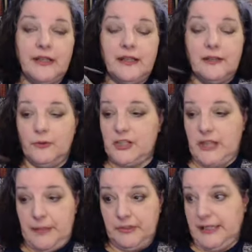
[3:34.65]
which
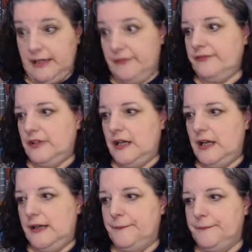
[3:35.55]
I believe.
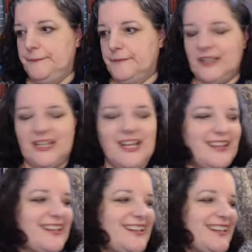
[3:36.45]

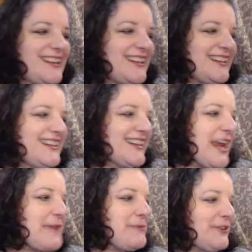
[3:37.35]
The
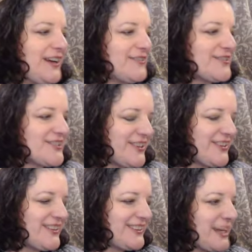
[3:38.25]
label, I will show you
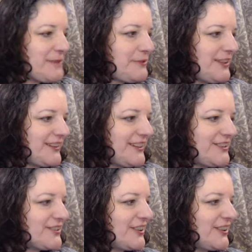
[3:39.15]
the label on these
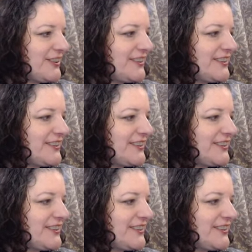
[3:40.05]
yarns.